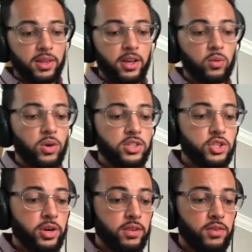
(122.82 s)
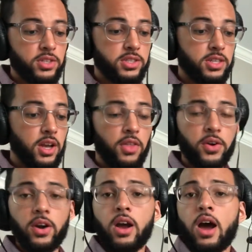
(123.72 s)
on one string versus
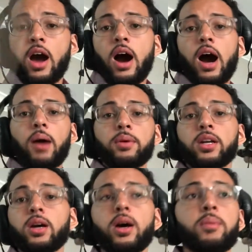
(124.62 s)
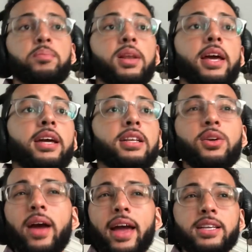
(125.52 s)
another. I'm gonna play a little
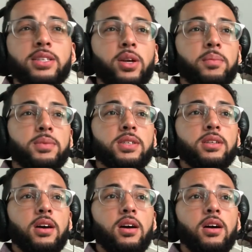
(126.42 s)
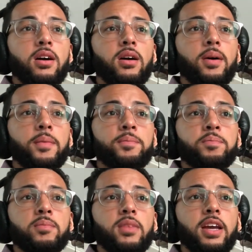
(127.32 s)
excerpt.
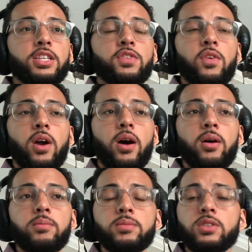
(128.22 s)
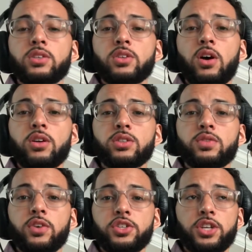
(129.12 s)
It's from Saint-Saëns'
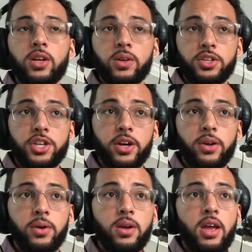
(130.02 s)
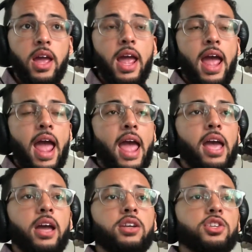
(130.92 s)
first cello concerto,
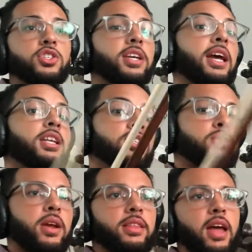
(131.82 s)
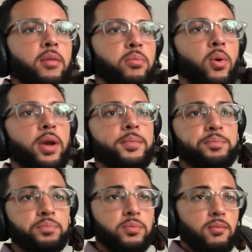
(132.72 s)
and just to illustrate that point,
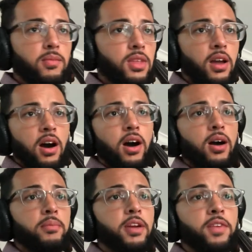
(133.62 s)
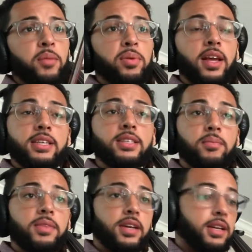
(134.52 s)
if I play
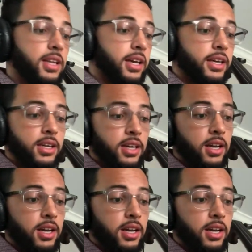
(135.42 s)
something like